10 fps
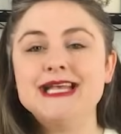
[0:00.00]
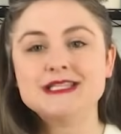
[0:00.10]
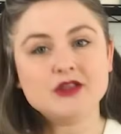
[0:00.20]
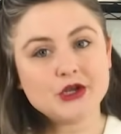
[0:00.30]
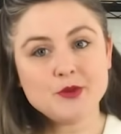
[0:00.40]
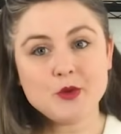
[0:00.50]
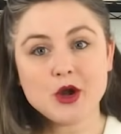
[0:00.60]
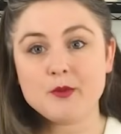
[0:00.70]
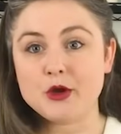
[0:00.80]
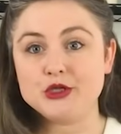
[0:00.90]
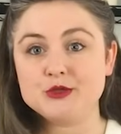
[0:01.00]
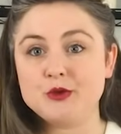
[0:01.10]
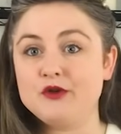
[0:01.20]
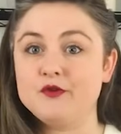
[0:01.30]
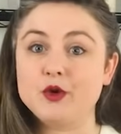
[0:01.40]
is a little more
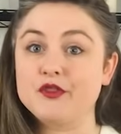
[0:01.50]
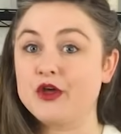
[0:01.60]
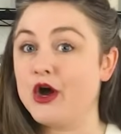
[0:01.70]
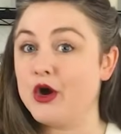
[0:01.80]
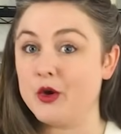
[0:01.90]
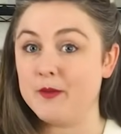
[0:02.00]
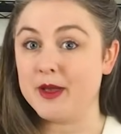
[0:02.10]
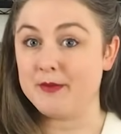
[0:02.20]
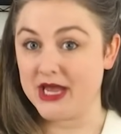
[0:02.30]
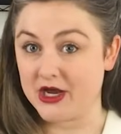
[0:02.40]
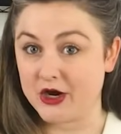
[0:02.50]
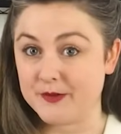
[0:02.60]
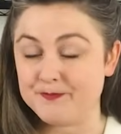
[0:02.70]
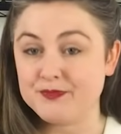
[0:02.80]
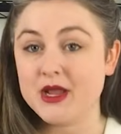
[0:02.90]
approachable for the home
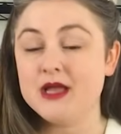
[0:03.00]
baker.